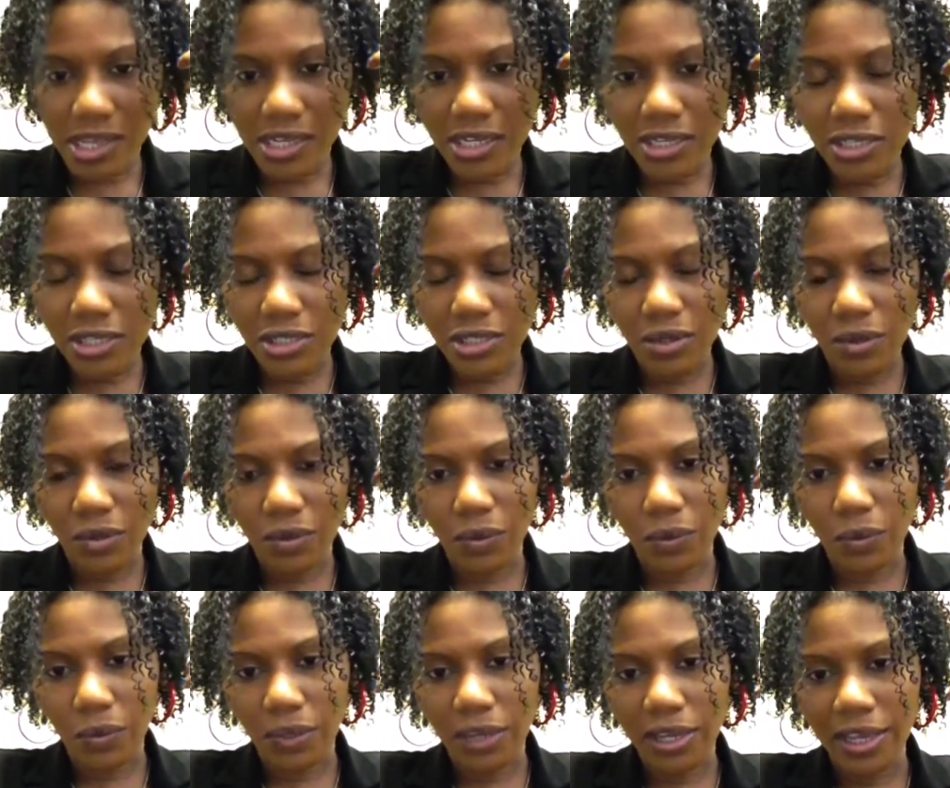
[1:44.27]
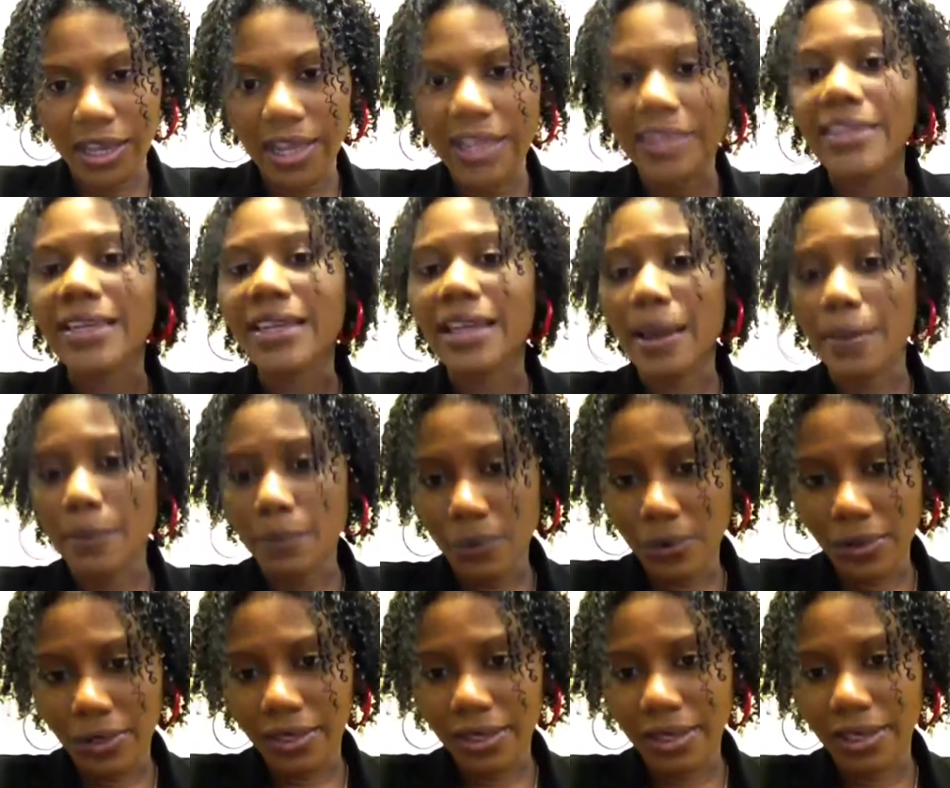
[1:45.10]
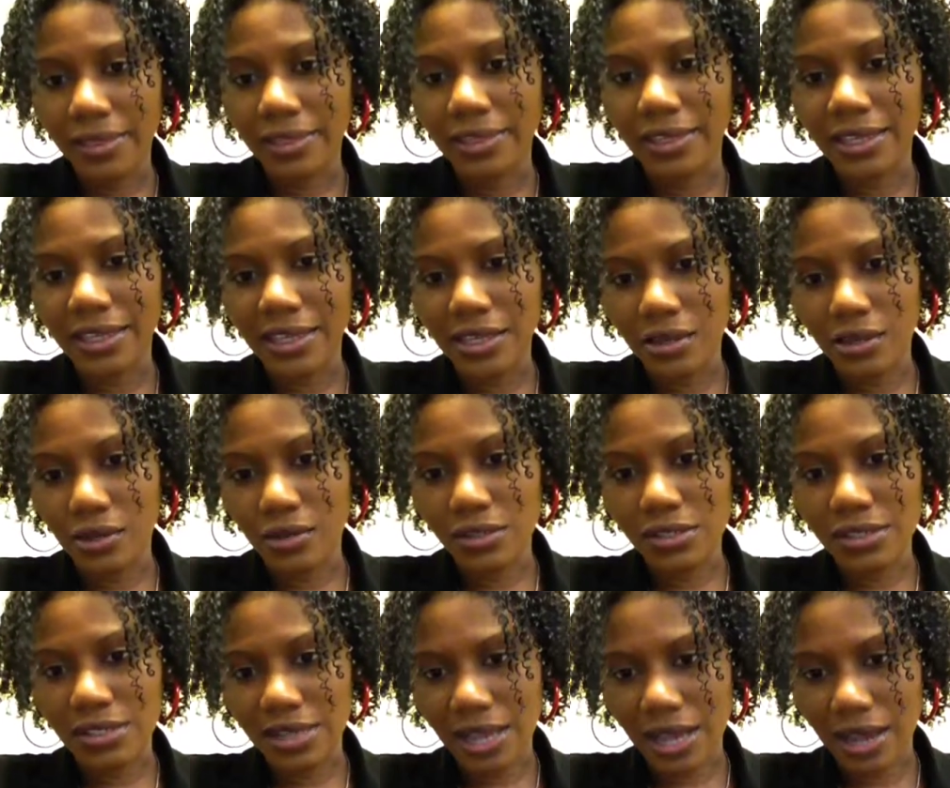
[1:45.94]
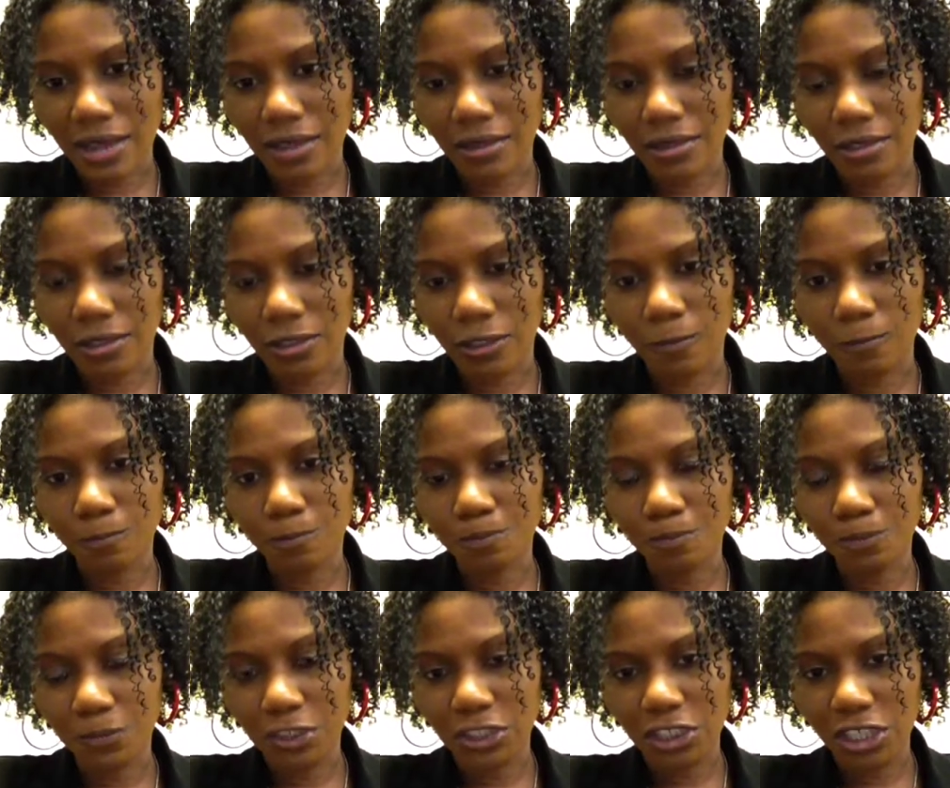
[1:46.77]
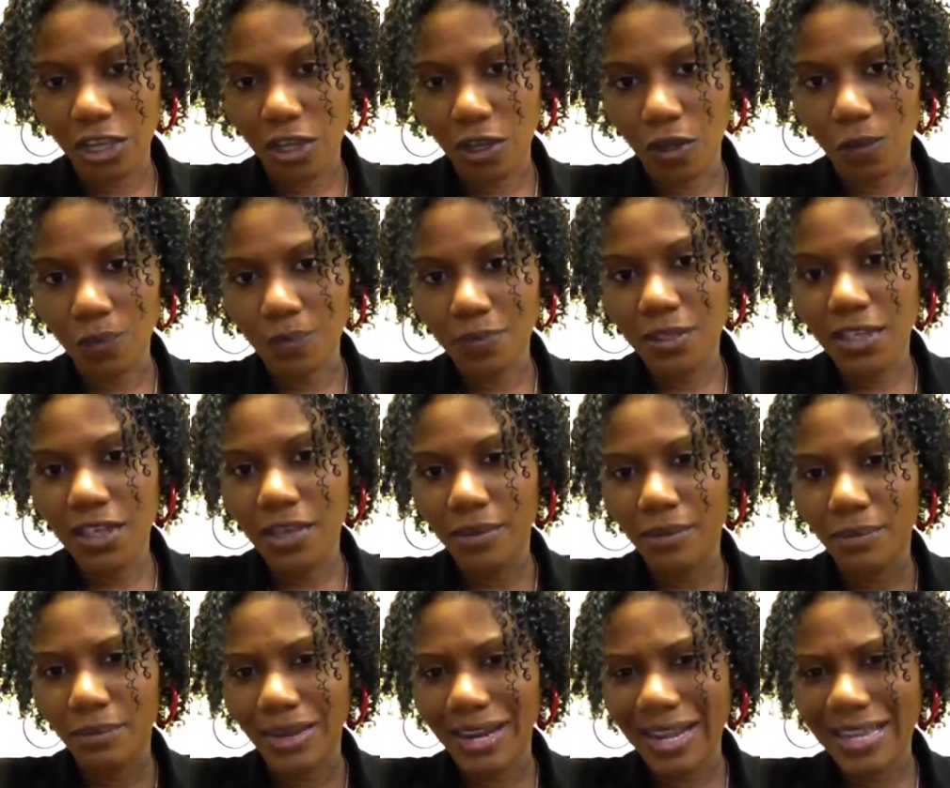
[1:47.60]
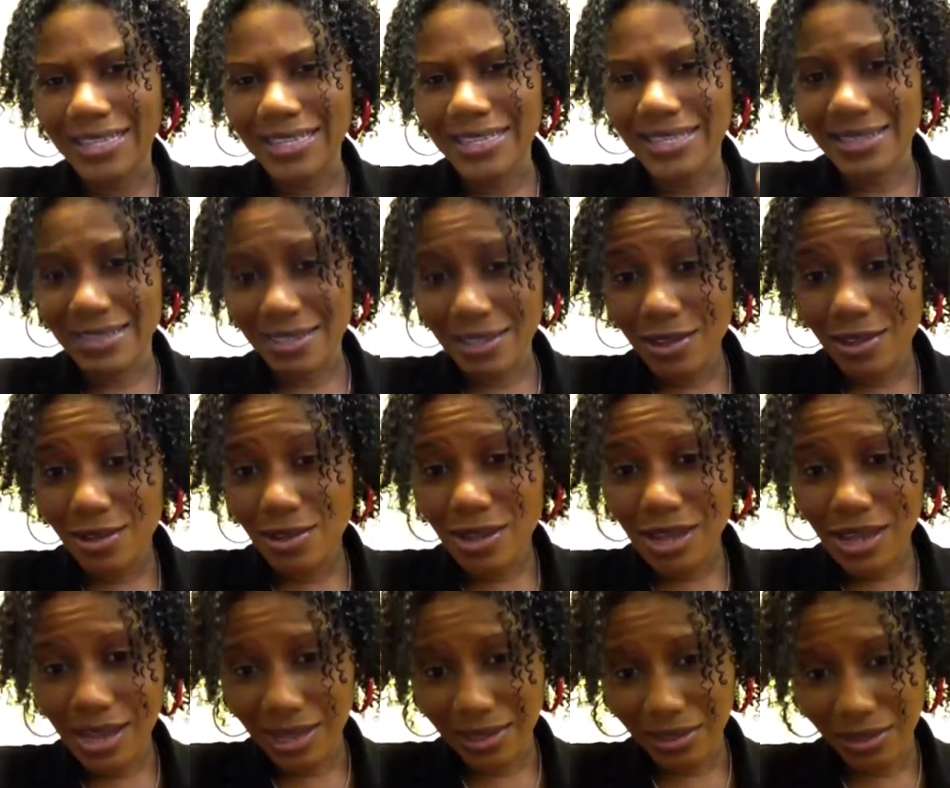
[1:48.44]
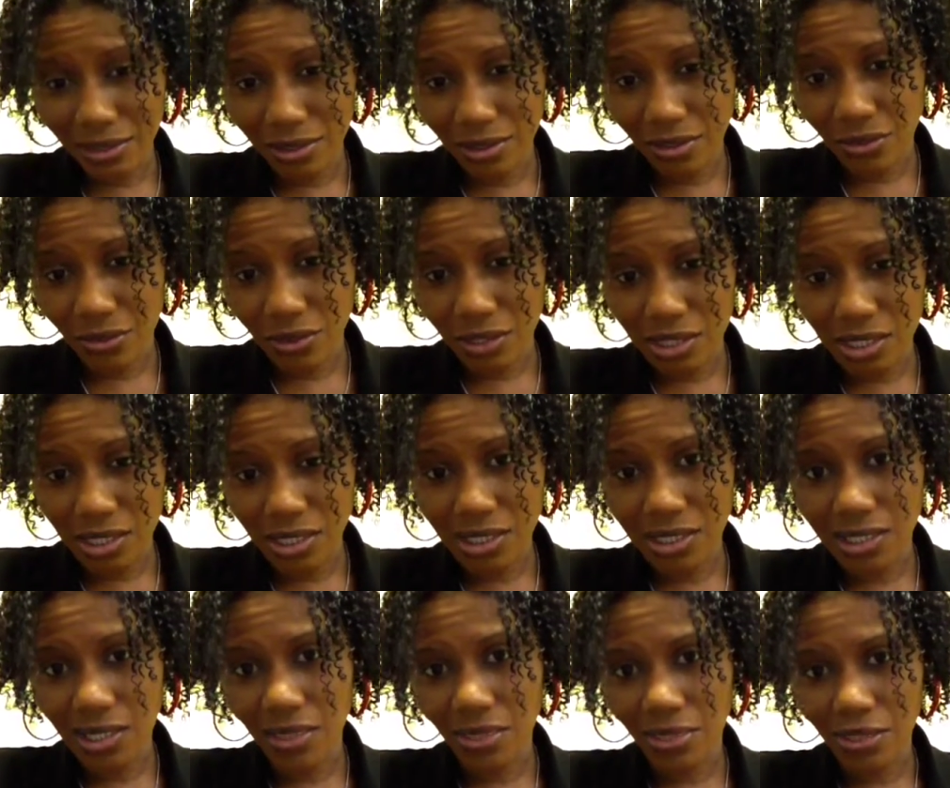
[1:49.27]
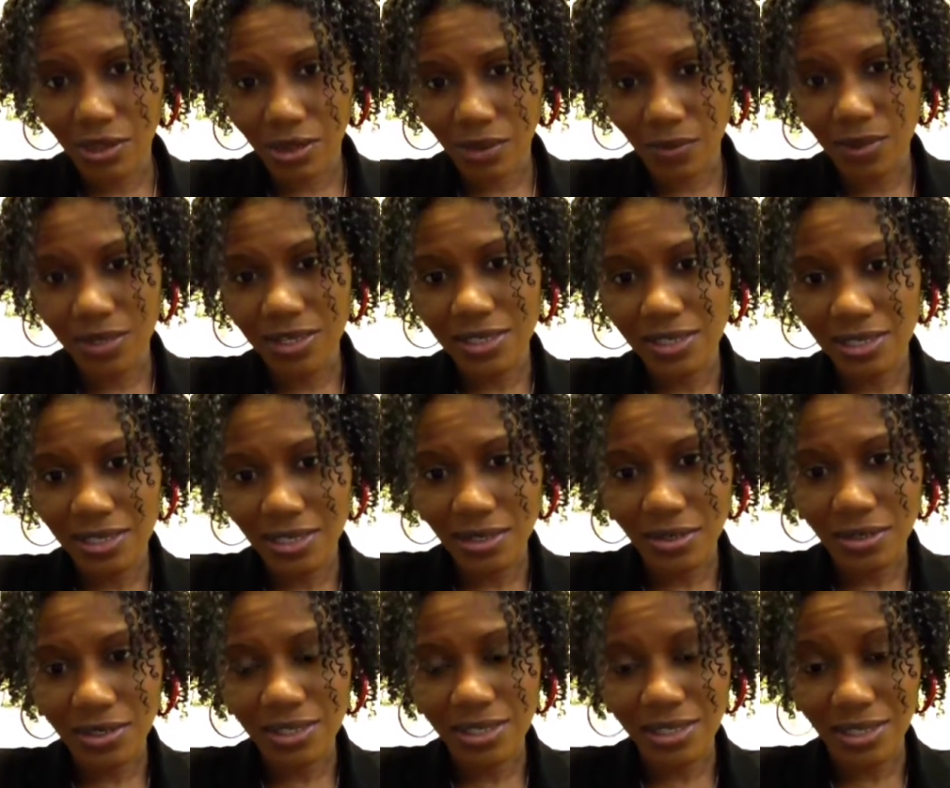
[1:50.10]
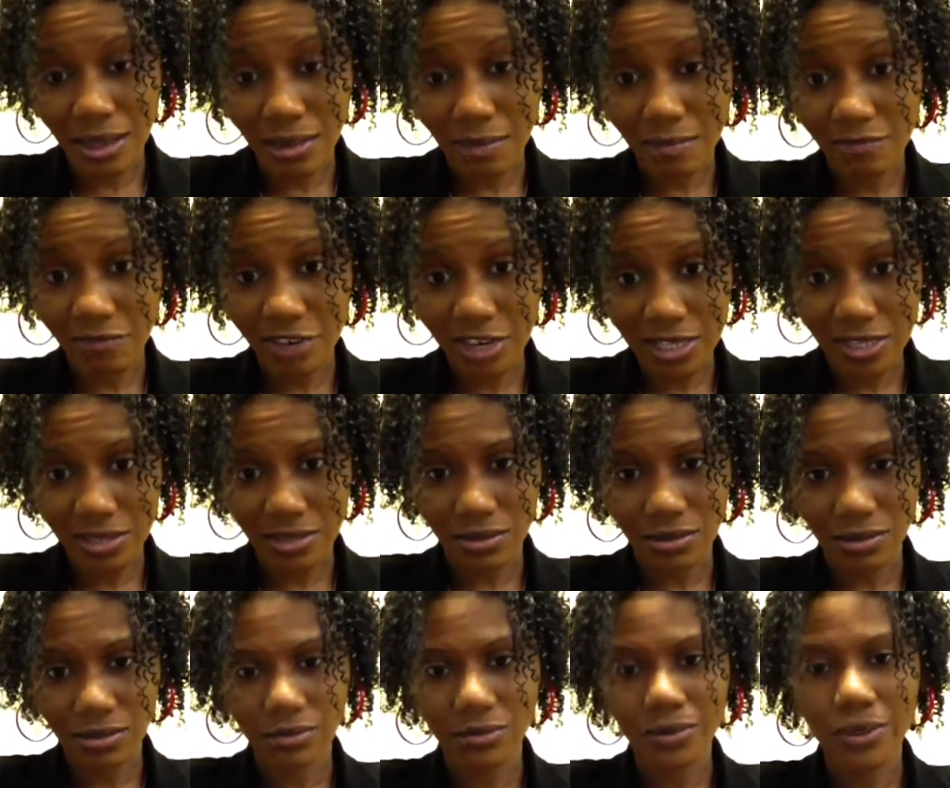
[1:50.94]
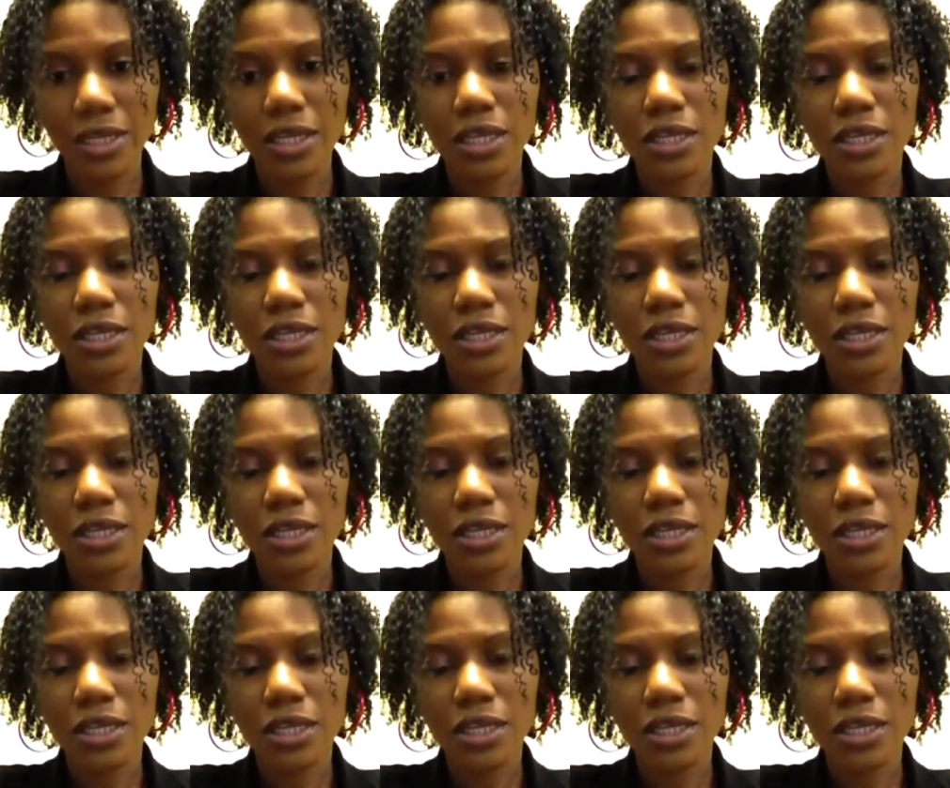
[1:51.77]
So, and then I put in the Eco Styler gel, but I still kind of noticed there was still some residue.